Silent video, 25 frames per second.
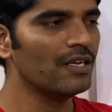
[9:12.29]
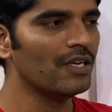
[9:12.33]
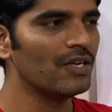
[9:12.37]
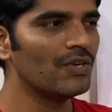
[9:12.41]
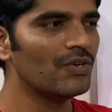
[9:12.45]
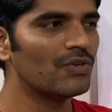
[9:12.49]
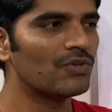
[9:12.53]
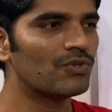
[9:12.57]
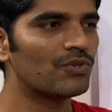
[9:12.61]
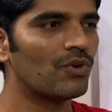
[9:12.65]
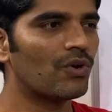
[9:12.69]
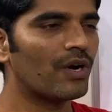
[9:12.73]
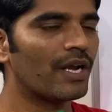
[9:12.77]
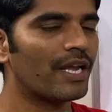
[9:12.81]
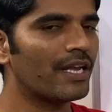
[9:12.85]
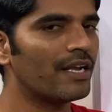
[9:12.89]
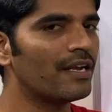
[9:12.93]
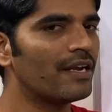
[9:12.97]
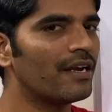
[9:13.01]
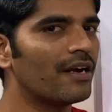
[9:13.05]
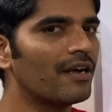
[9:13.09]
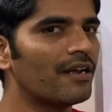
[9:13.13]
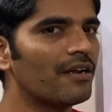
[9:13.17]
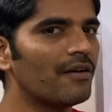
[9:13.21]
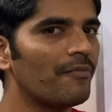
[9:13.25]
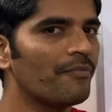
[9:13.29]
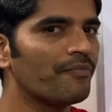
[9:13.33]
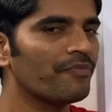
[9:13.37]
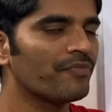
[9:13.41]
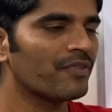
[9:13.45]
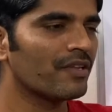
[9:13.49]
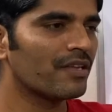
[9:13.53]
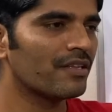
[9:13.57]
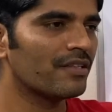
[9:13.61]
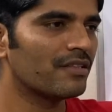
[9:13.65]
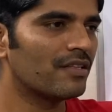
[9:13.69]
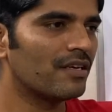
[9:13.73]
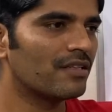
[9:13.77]
So here
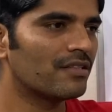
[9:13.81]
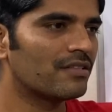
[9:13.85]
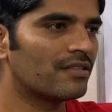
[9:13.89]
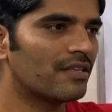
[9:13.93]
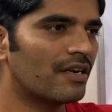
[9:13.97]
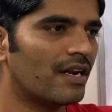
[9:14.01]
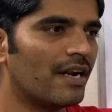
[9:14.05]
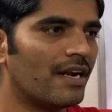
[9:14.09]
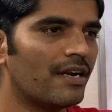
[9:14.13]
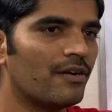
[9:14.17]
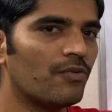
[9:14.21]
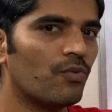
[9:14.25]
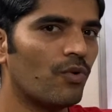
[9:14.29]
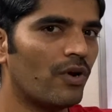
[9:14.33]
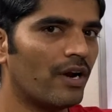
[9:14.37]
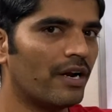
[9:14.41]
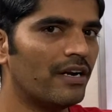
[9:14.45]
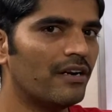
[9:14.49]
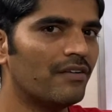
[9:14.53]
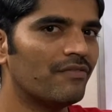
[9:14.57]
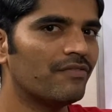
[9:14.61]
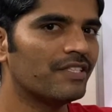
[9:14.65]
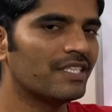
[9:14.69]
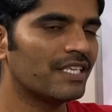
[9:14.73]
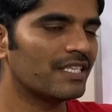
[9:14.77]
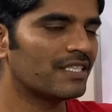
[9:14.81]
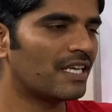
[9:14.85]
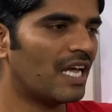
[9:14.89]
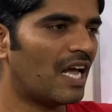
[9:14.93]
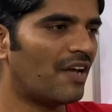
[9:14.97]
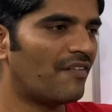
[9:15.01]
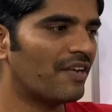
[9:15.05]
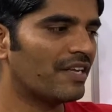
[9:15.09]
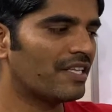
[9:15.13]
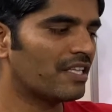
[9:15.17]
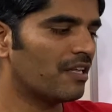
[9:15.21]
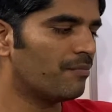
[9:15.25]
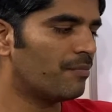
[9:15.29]
the thread 1, which is
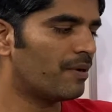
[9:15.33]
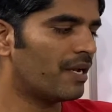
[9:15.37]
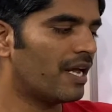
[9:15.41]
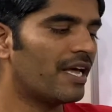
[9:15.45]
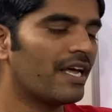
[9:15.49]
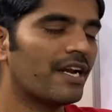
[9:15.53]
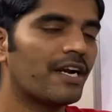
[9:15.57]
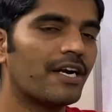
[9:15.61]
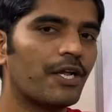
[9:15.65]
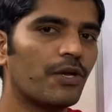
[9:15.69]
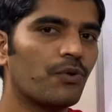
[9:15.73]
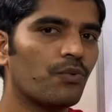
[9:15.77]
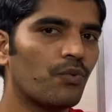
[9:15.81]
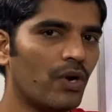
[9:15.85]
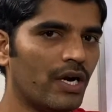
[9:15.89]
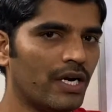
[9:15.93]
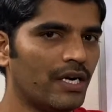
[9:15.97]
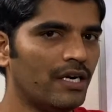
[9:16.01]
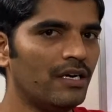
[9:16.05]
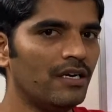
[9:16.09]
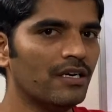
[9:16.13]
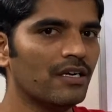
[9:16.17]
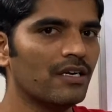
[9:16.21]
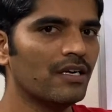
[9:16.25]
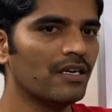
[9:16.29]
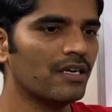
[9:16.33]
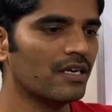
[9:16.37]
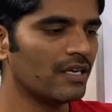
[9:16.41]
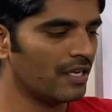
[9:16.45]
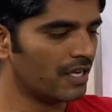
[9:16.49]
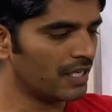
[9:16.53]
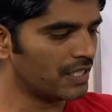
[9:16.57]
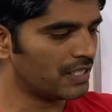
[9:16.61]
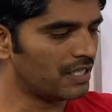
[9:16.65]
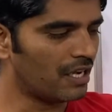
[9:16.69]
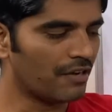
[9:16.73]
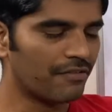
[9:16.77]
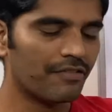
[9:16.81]
having the priority 1, is
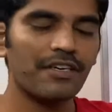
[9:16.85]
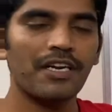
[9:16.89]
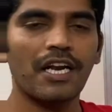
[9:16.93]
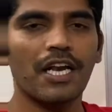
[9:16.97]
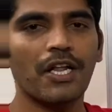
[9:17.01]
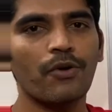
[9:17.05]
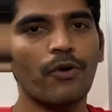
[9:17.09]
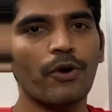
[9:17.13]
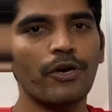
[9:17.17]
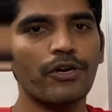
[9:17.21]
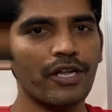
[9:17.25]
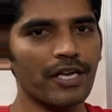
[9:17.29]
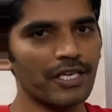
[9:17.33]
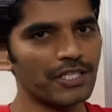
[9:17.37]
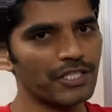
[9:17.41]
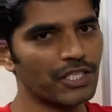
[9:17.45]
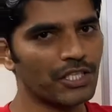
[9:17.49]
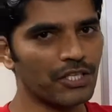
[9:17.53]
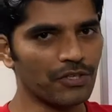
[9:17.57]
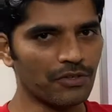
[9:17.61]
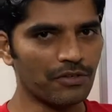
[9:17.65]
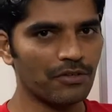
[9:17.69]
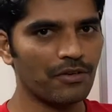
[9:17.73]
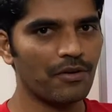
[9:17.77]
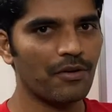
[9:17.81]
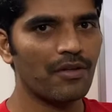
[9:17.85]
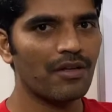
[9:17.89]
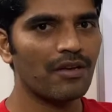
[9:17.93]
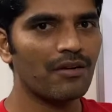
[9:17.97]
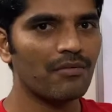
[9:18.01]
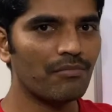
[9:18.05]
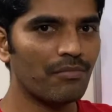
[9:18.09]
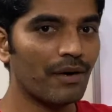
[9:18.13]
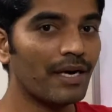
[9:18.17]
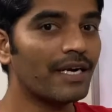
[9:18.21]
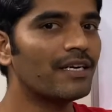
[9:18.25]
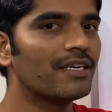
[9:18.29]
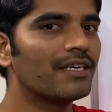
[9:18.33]
definitely going to execute,
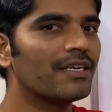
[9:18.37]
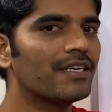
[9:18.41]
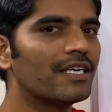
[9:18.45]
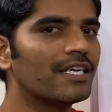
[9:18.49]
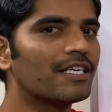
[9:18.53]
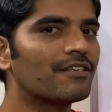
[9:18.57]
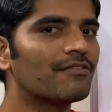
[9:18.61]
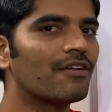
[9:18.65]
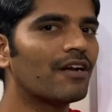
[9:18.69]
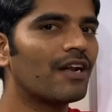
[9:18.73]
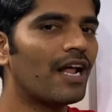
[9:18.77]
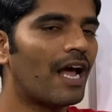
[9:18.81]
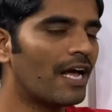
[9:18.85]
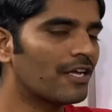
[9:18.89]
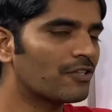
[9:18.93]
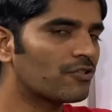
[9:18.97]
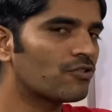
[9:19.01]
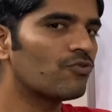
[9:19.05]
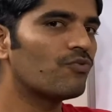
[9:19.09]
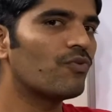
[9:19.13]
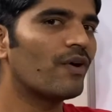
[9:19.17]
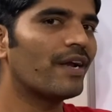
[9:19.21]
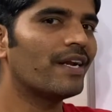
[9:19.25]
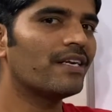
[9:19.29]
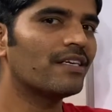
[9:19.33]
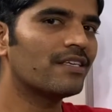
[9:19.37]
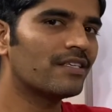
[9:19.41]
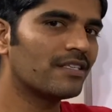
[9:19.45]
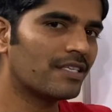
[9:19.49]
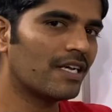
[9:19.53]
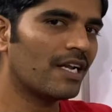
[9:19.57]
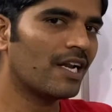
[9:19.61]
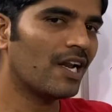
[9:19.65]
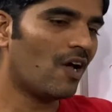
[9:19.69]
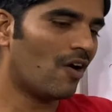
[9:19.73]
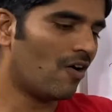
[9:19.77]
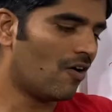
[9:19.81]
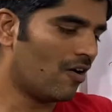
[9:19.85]
but it will has to wait
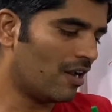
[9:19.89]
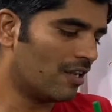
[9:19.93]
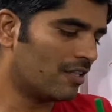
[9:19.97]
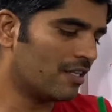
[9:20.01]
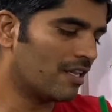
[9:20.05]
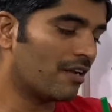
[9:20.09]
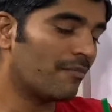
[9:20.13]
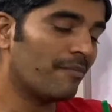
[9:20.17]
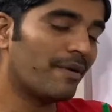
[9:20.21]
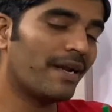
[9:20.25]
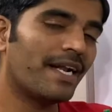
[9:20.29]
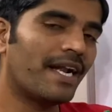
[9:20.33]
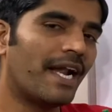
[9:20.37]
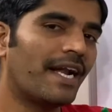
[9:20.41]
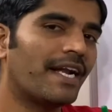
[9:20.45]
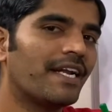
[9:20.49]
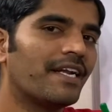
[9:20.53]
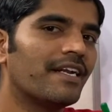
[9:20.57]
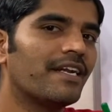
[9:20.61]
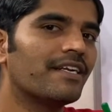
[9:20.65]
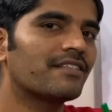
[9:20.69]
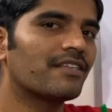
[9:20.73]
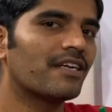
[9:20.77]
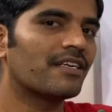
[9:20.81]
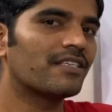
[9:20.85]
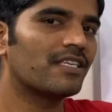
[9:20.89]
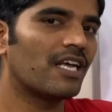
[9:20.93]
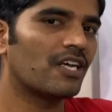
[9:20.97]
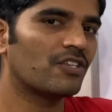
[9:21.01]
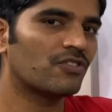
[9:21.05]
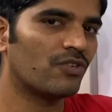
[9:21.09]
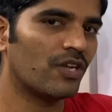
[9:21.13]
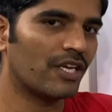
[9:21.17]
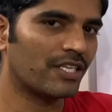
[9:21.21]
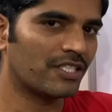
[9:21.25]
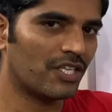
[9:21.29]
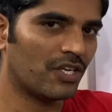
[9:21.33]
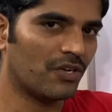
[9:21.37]
till all the remaining 99 threads has
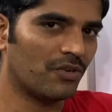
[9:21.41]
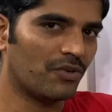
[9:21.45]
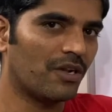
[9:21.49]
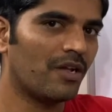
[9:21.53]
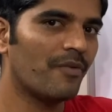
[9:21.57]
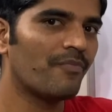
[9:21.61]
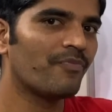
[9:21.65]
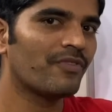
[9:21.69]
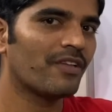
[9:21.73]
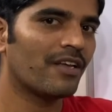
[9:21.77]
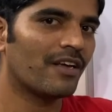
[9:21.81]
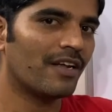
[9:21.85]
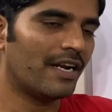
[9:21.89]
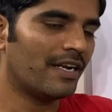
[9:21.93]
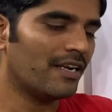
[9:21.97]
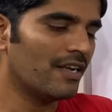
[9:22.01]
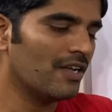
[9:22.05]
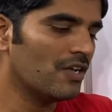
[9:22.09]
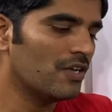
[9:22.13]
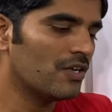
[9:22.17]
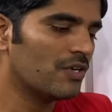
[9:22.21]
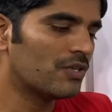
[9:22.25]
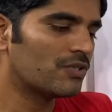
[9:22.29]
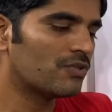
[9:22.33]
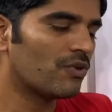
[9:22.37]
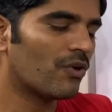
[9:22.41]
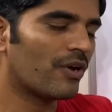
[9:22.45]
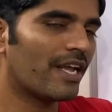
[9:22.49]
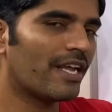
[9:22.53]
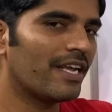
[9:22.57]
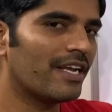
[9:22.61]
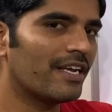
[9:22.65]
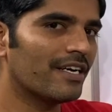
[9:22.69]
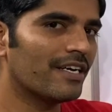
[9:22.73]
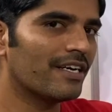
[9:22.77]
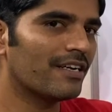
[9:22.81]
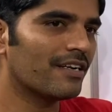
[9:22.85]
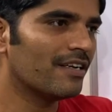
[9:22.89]
to execute, right? So
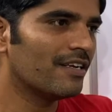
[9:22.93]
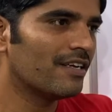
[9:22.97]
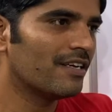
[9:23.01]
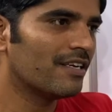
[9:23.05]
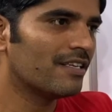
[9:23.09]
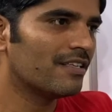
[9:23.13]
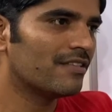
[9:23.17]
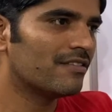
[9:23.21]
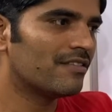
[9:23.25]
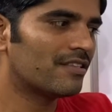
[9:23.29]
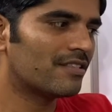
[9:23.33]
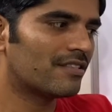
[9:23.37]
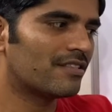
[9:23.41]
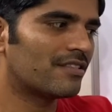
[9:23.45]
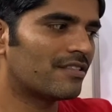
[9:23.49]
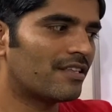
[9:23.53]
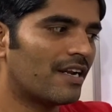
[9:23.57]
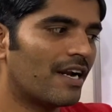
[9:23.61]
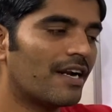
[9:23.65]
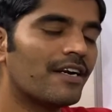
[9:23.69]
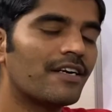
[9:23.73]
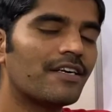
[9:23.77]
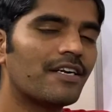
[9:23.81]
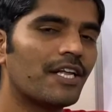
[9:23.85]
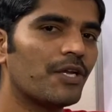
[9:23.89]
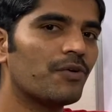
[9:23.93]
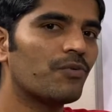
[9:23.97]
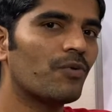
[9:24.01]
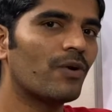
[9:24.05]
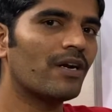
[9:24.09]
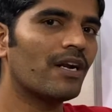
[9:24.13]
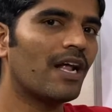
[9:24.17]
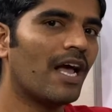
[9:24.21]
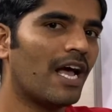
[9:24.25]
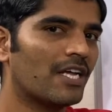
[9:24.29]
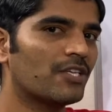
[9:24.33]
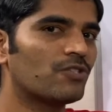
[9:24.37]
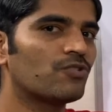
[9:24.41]
here this thread
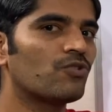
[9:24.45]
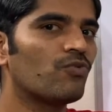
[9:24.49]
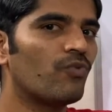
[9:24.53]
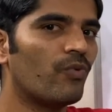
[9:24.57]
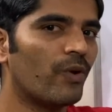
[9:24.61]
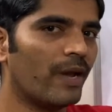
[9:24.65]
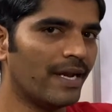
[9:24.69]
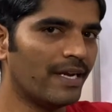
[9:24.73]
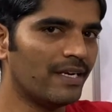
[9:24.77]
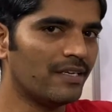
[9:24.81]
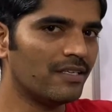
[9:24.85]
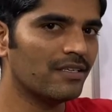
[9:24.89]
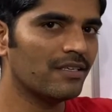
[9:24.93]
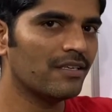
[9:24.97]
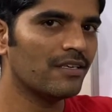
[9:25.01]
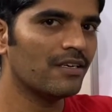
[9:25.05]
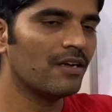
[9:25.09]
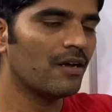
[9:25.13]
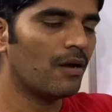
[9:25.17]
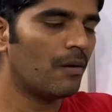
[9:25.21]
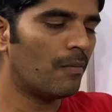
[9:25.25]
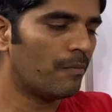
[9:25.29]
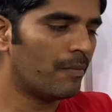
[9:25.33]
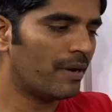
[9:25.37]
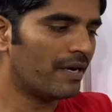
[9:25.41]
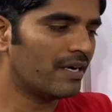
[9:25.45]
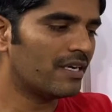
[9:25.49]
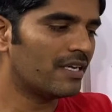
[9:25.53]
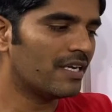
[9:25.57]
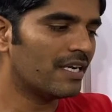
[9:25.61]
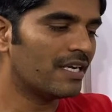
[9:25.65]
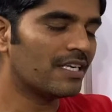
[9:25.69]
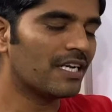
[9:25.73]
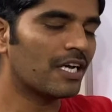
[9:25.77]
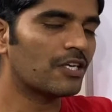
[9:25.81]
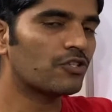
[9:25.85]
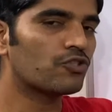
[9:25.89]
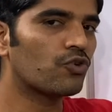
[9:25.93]
T1 has to wait, but
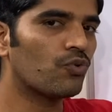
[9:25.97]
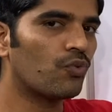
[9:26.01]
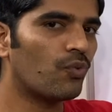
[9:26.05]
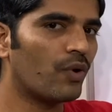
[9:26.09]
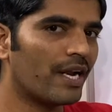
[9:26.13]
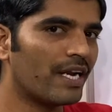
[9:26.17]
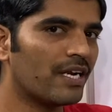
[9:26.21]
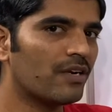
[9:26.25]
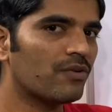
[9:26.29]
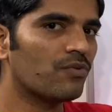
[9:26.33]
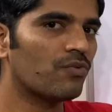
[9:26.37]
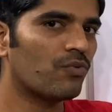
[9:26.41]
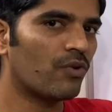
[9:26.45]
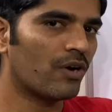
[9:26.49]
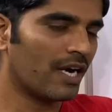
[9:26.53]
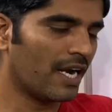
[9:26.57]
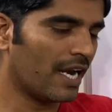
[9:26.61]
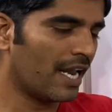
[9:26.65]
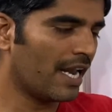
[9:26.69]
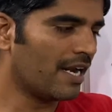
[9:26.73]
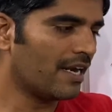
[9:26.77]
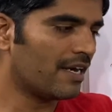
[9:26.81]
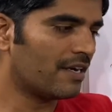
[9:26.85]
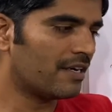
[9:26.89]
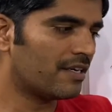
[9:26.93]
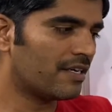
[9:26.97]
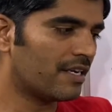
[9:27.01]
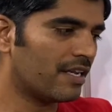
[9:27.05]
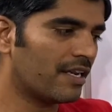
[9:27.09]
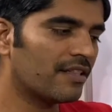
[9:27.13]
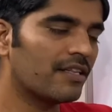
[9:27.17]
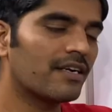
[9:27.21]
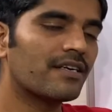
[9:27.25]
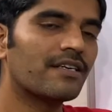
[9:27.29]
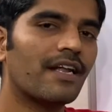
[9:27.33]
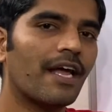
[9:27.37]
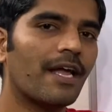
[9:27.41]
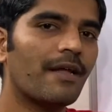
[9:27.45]
it has to wait only till
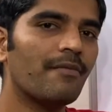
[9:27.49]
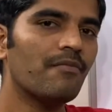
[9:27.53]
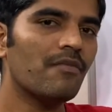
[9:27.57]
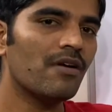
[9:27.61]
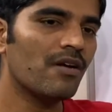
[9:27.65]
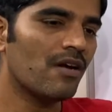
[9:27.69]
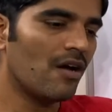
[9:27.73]
the time